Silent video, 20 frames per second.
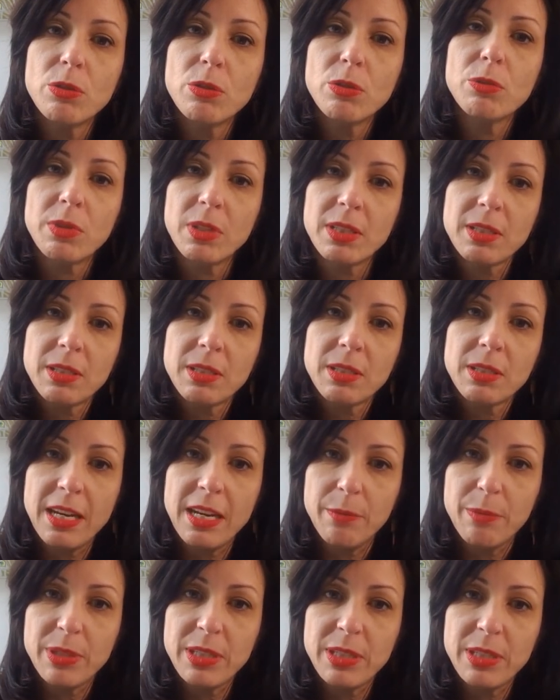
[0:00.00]
to
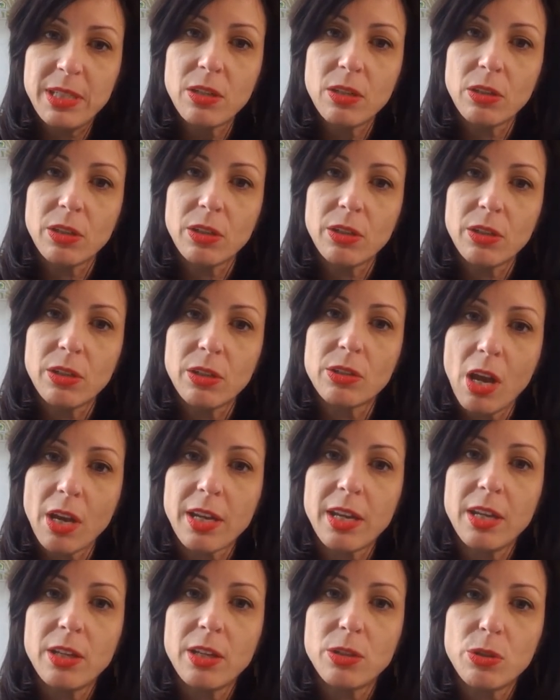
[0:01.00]
this guide in particular
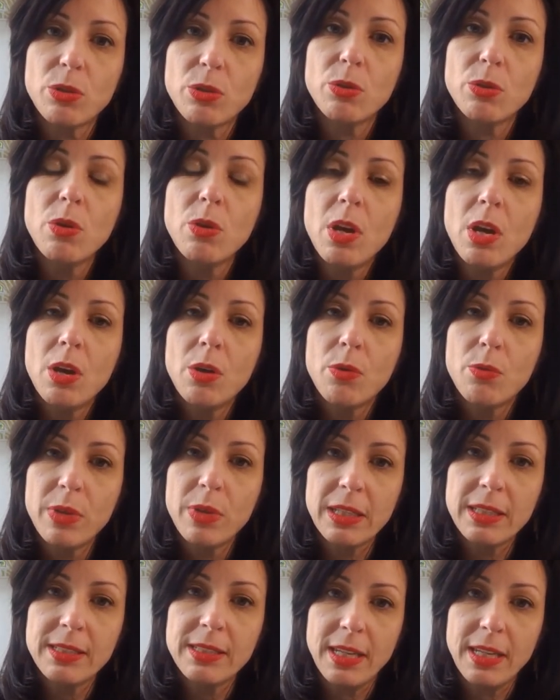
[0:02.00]
is talking to
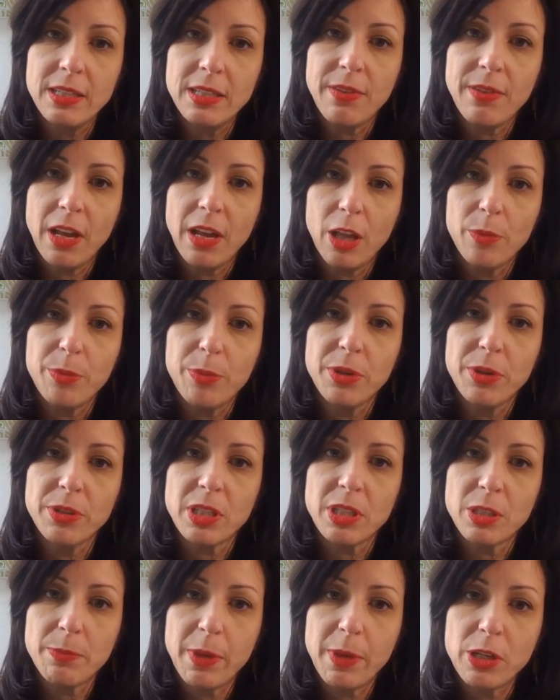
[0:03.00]
real estate
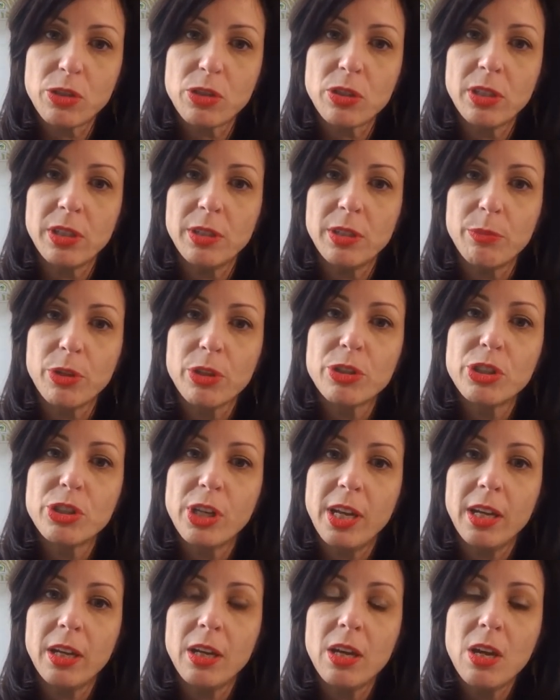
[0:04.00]
developers, especially
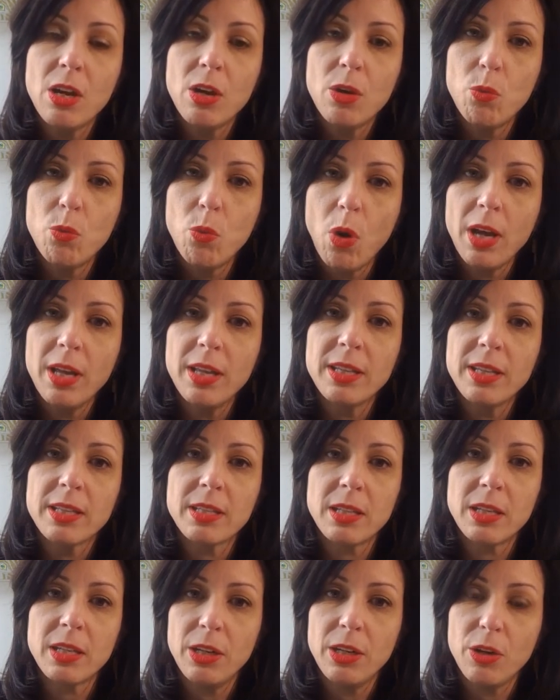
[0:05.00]
emerging
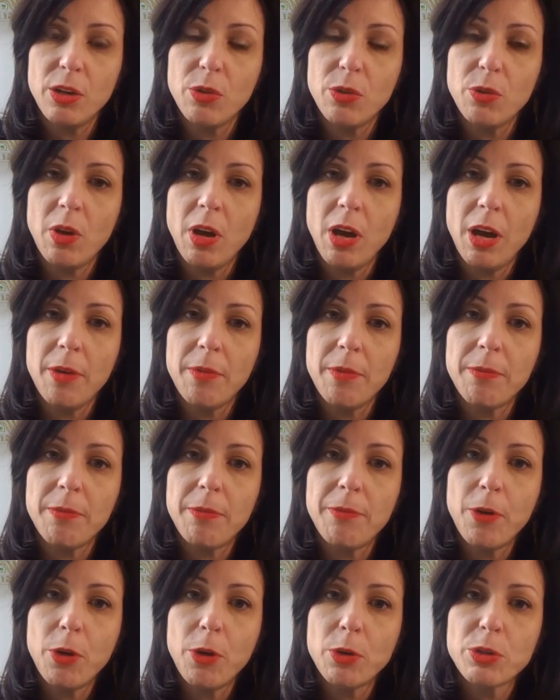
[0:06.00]
ones, you know, um,
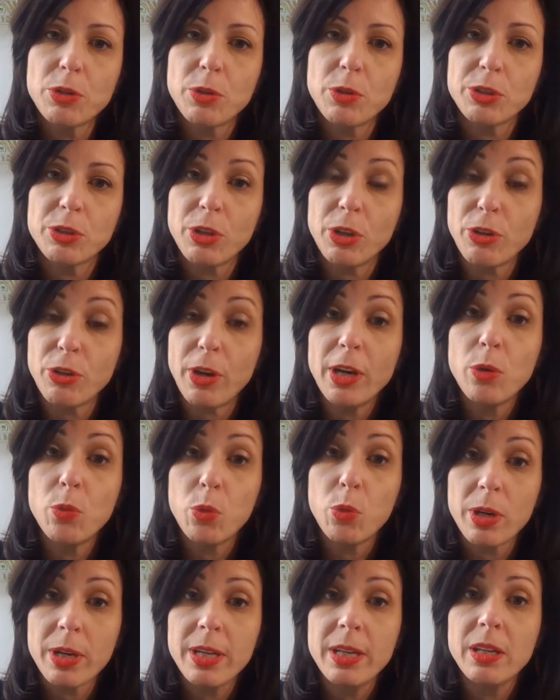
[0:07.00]
folks who are trying to
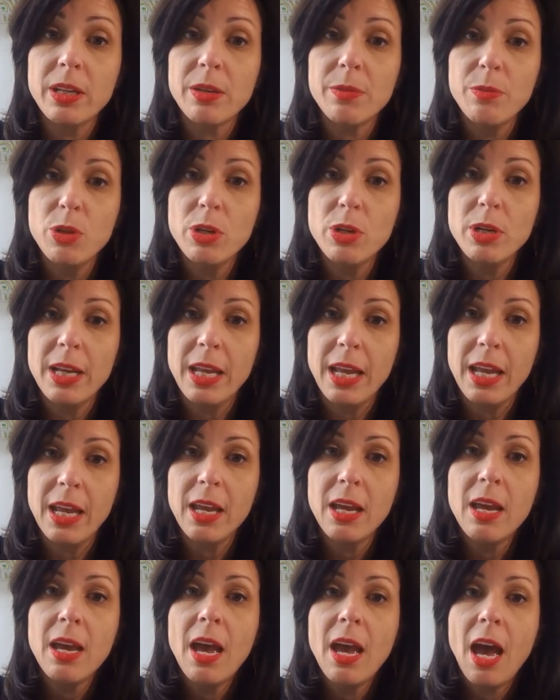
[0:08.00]
work in
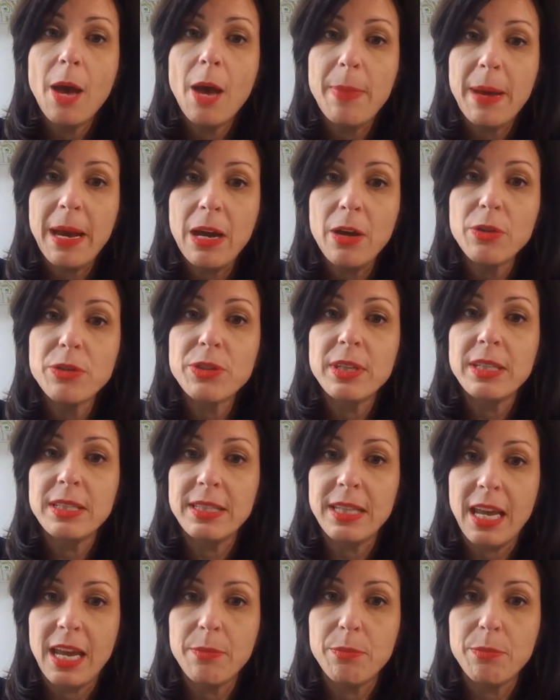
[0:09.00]
community about the
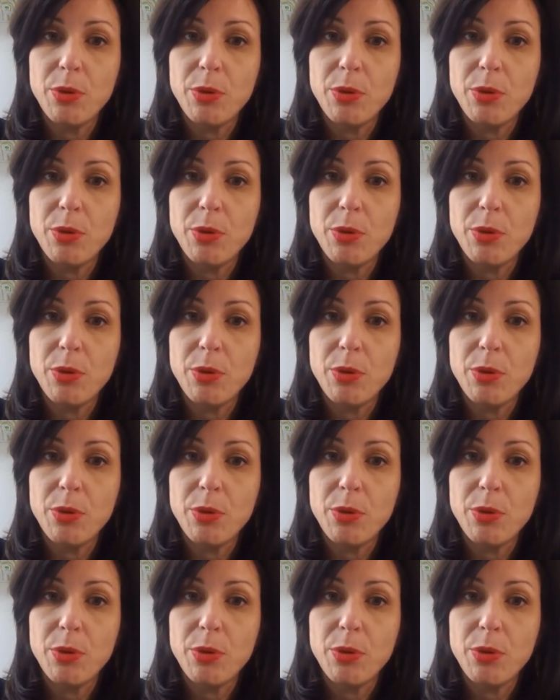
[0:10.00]
design